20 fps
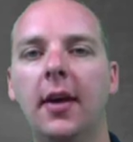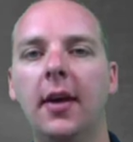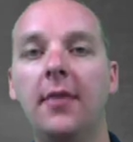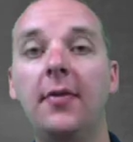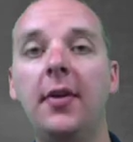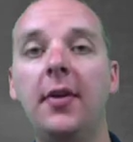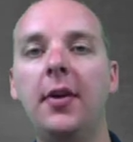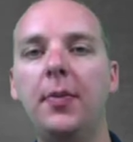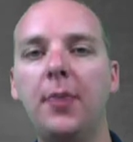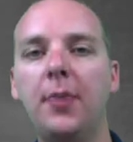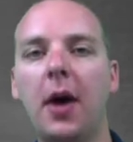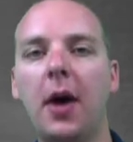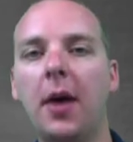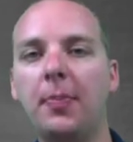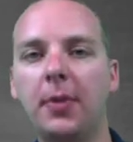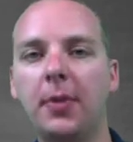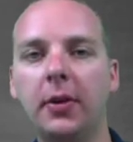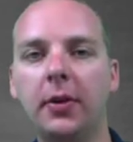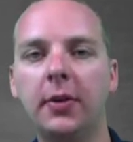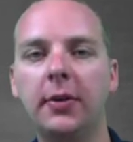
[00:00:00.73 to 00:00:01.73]
very
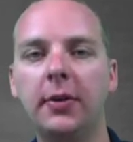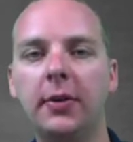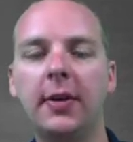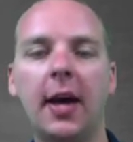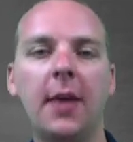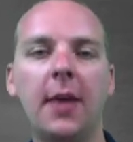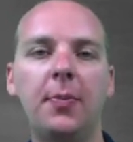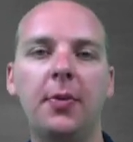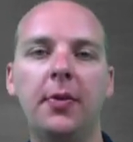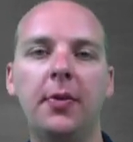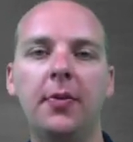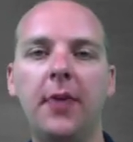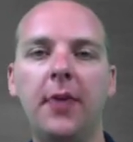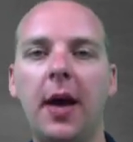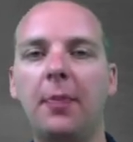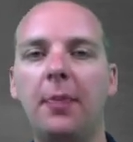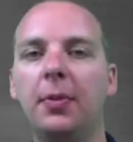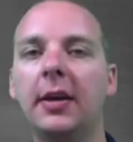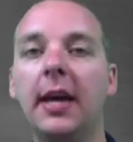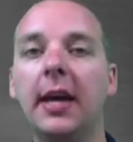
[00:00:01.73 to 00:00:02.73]
popular type of
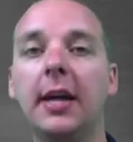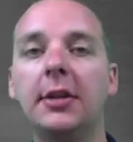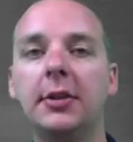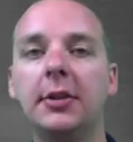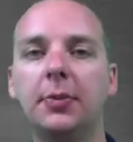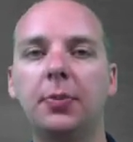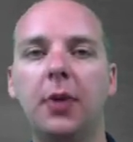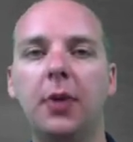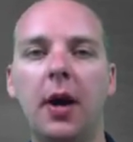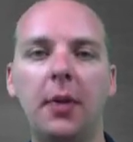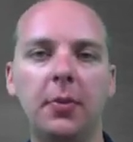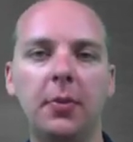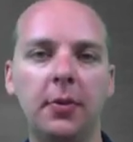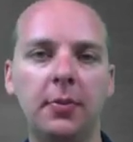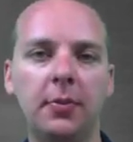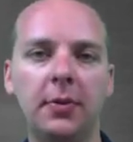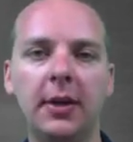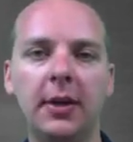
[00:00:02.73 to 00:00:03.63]
application problem